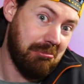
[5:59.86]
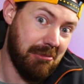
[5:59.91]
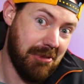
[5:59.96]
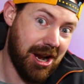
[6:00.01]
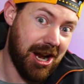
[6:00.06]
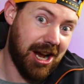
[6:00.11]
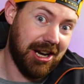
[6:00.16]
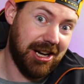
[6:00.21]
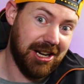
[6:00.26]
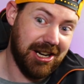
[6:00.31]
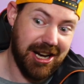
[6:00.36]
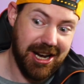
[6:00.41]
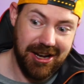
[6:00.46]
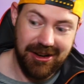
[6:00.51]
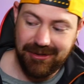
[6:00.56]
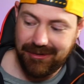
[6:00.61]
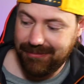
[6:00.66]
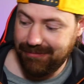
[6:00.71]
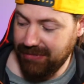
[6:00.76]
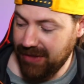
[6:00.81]
I don't
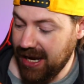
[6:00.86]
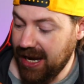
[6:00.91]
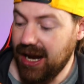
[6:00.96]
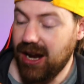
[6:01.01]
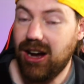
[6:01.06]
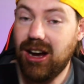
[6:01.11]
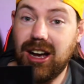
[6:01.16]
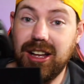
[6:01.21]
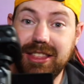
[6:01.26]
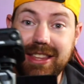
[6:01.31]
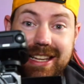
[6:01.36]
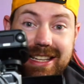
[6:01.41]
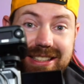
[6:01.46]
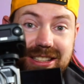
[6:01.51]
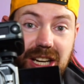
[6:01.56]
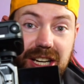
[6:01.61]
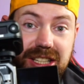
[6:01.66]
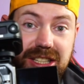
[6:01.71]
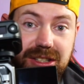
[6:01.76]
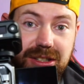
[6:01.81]
know. On this
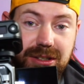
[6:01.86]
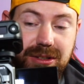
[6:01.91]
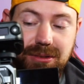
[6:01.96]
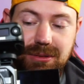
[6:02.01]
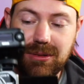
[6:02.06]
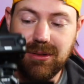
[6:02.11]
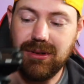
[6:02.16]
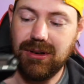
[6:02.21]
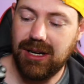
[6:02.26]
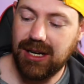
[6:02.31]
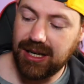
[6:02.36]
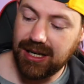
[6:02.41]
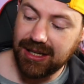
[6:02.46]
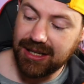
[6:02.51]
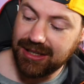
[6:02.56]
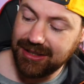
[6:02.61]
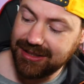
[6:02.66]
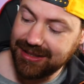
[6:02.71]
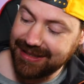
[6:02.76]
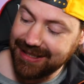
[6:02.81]
I do, because it's